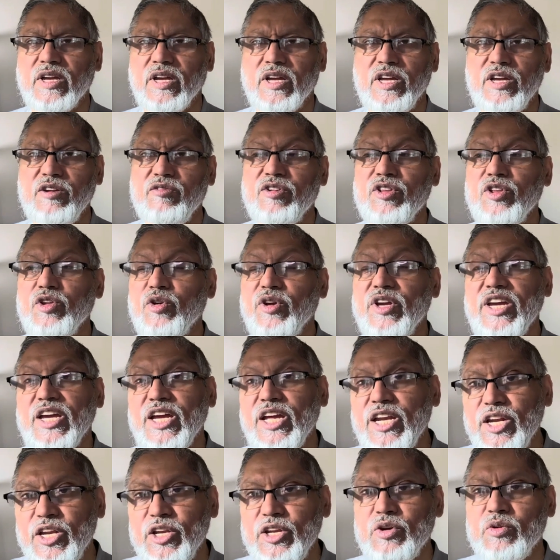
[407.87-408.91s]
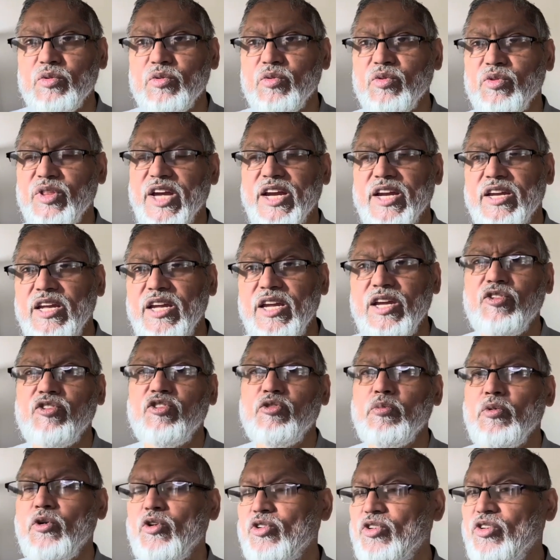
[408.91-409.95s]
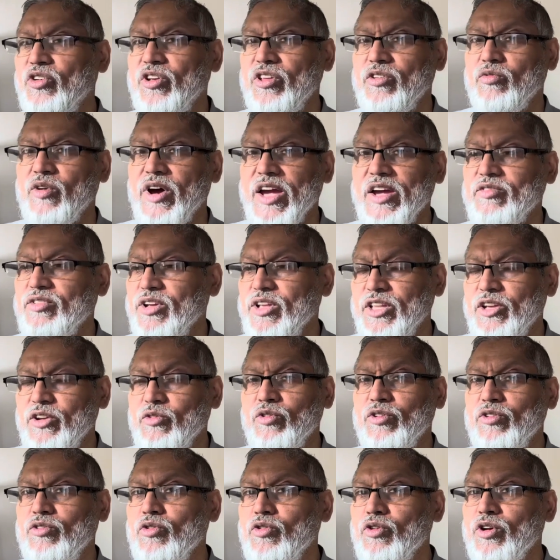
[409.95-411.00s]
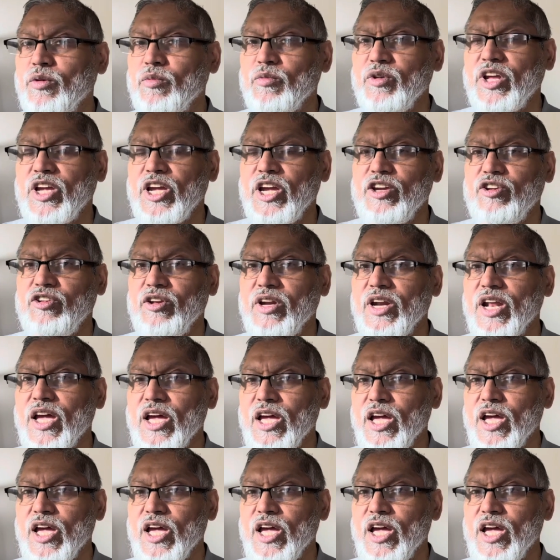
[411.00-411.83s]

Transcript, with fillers: even though he knew that he spoke to his wife and there was no communication